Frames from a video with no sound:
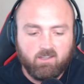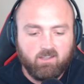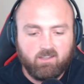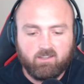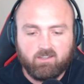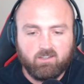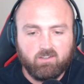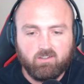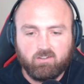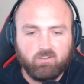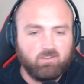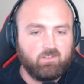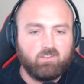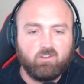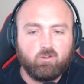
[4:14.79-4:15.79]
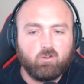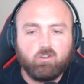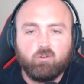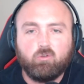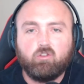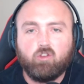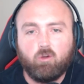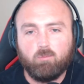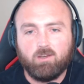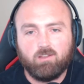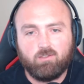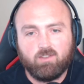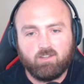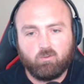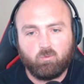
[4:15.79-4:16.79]
you can do so many
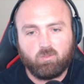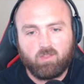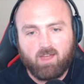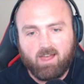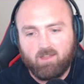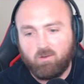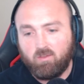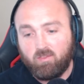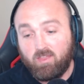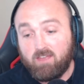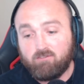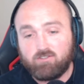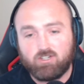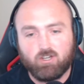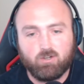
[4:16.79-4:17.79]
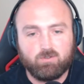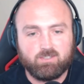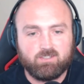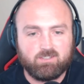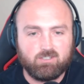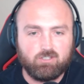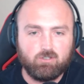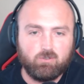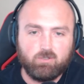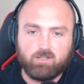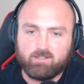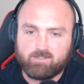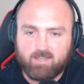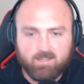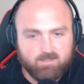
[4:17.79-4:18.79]
things with that, and then they've chosen to do it
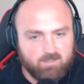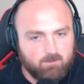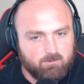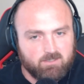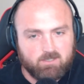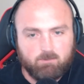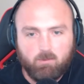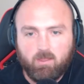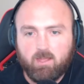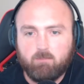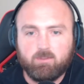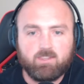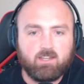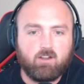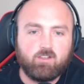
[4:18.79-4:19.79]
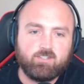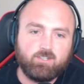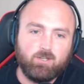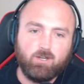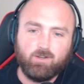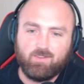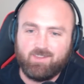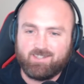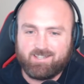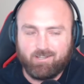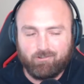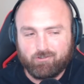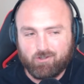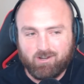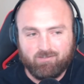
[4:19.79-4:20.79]
as a heads-up display, but then also the
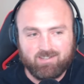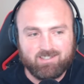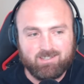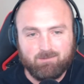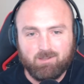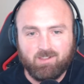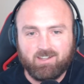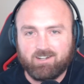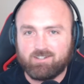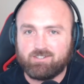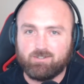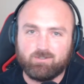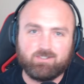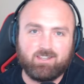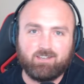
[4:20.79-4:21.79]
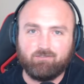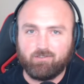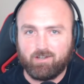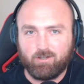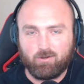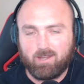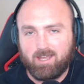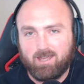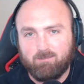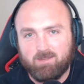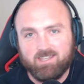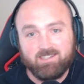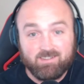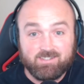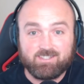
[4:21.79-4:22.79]
self-driving simulator, so it's like a video game
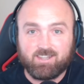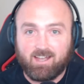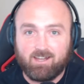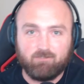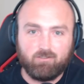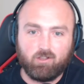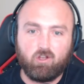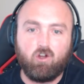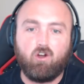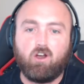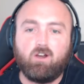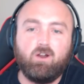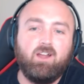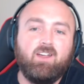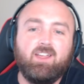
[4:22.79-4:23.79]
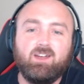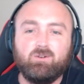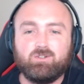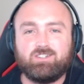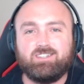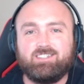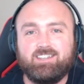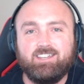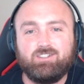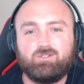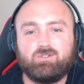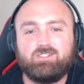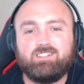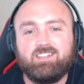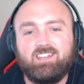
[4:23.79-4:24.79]
inside of the car, which is
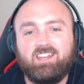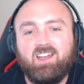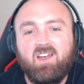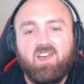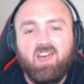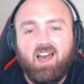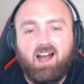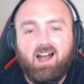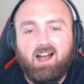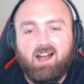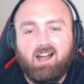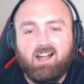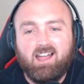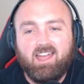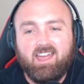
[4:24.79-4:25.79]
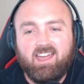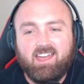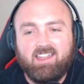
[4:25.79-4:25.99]
interesting. I